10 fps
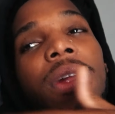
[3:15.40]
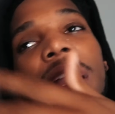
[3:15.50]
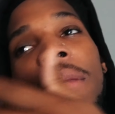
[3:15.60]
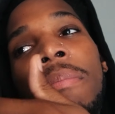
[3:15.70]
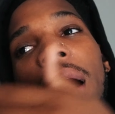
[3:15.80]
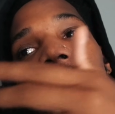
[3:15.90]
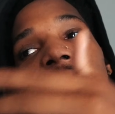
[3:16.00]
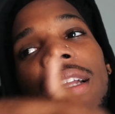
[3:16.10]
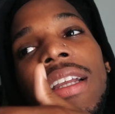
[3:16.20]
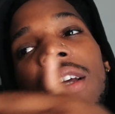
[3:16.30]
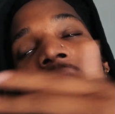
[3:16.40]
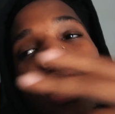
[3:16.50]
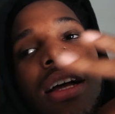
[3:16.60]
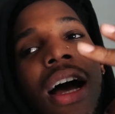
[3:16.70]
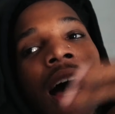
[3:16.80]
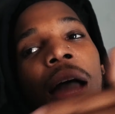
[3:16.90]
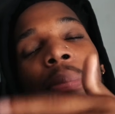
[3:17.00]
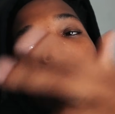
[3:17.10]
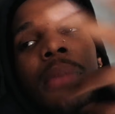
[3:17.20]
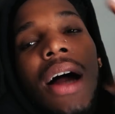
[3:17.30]
in my
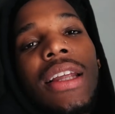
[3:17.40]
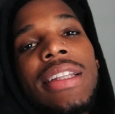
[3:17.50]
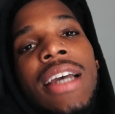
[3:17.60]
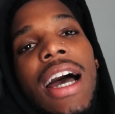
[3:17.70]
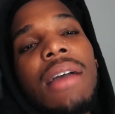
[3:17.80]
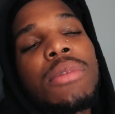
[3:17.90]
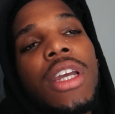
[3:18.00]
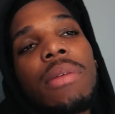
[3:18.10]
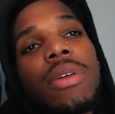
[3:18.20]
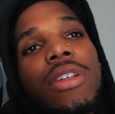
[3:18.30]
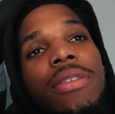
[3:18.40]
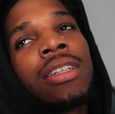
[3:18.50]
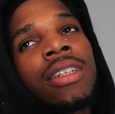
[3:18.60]
hyperbolic time chamber.